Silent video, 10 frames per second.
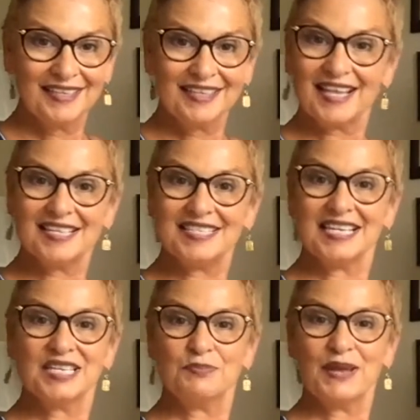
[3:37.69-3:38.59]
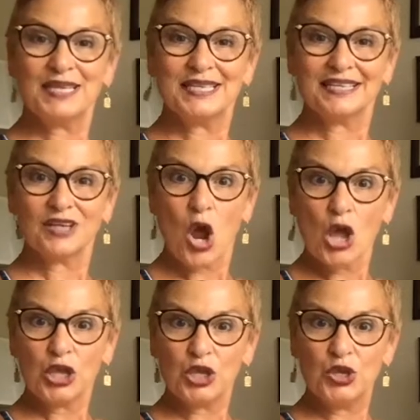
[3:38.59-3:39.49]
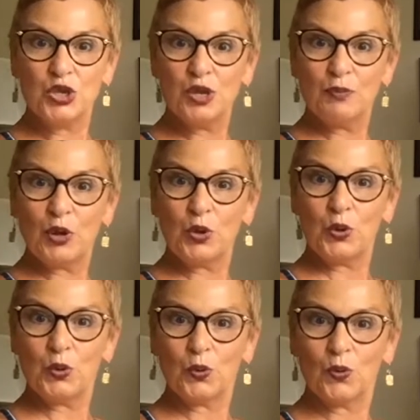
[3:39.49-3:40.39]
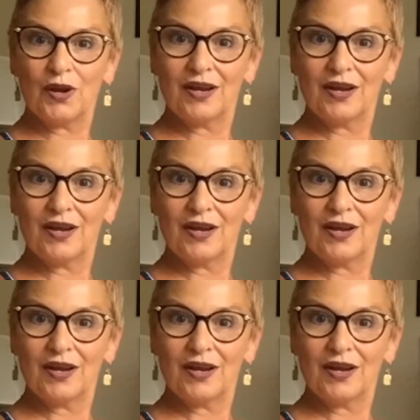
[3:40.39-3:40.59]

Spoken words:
that it's independent. Yippoo!